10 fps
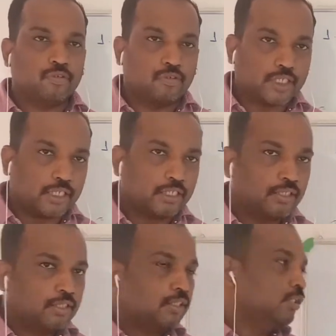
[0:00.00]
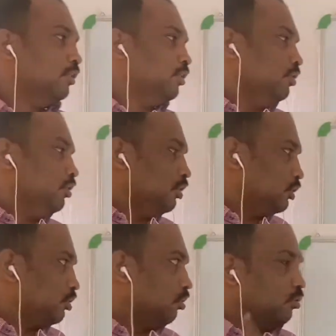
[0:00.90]
Okay.
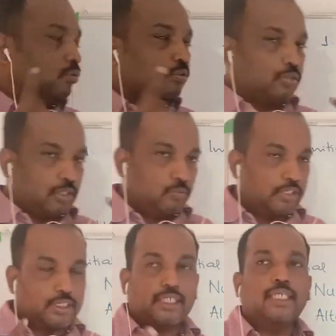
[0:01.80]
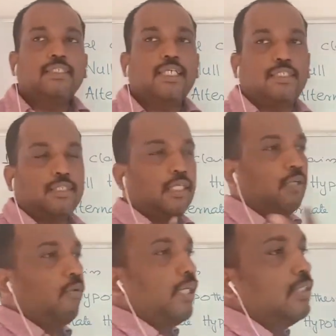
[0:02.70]
So once again, just
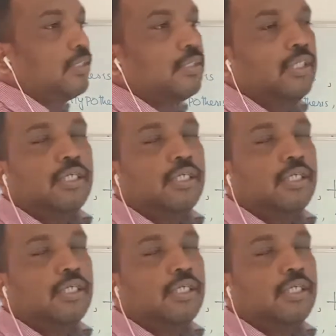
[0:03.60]
revise.